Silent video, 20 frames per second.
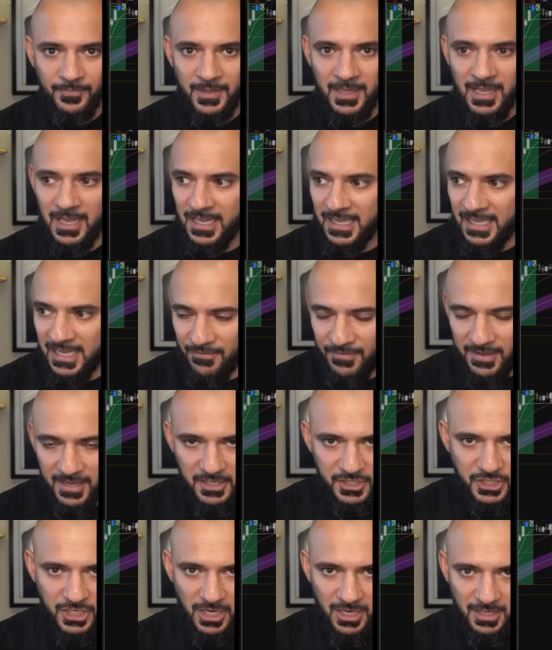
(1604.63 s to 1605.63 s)
Give it a
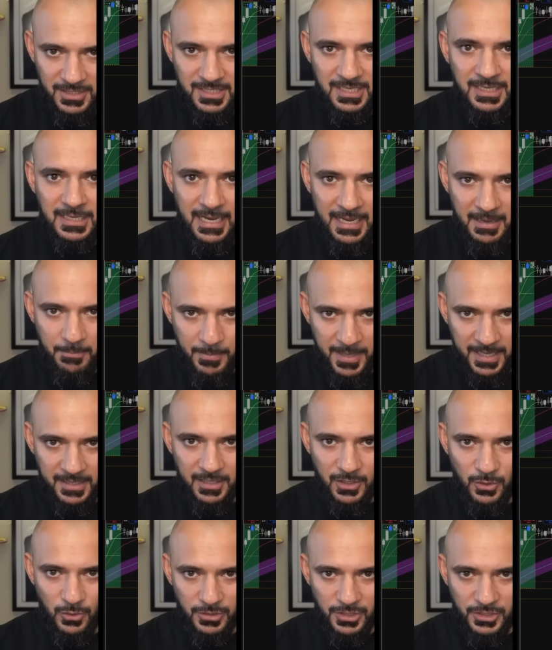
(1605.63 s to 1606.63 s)
chance. Let it pick the
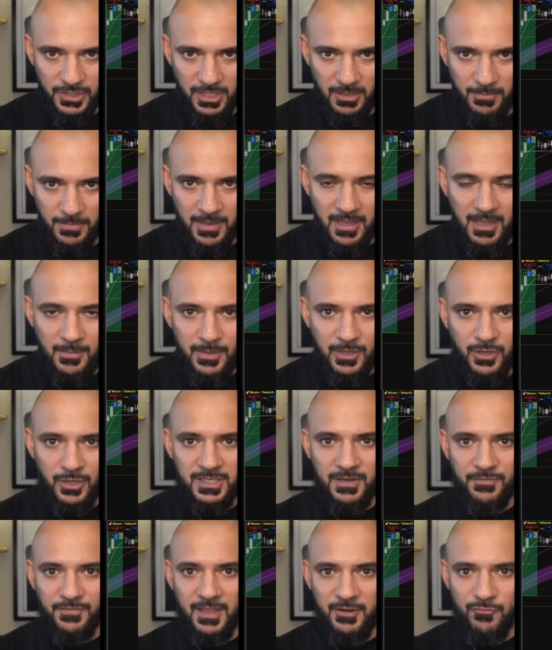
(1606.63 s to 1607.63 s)
orders up because
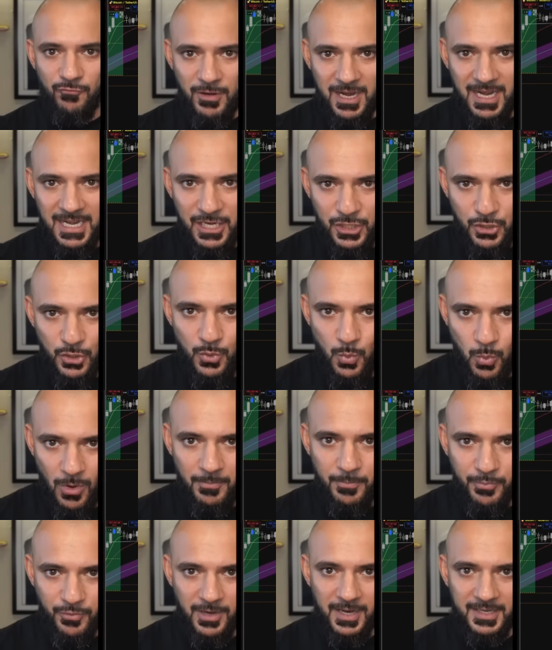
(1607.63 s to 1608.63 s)
if they really do want
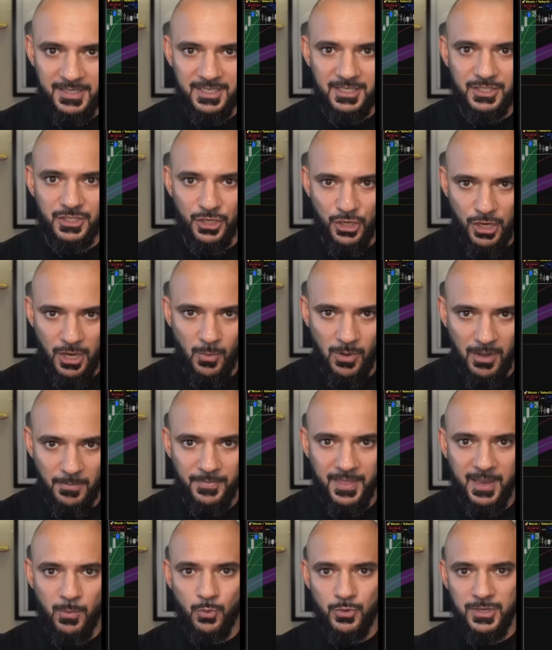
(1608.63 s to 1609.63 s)
prices to go up,
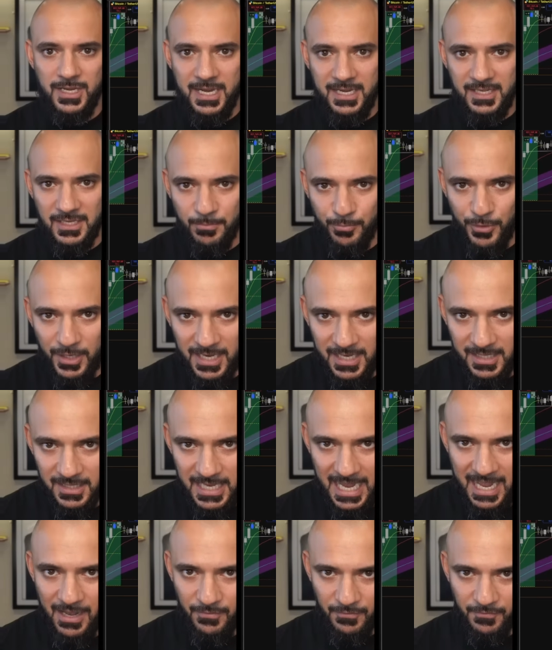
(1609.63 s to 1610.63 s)
they will need to bring it
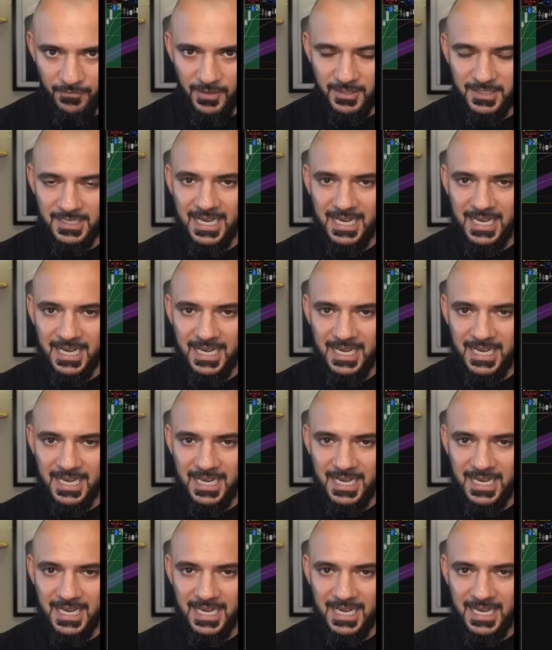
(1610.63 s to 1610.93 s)
down first.